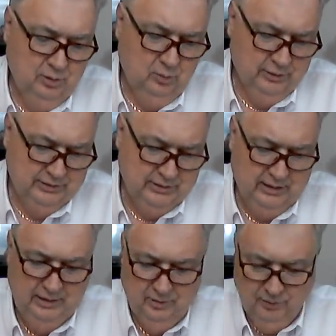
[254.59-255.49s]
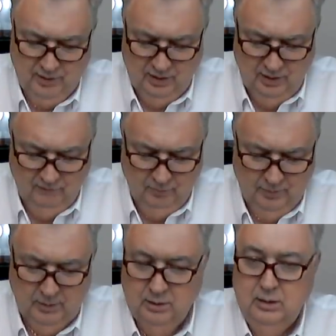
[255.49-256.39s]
owe the state or the government,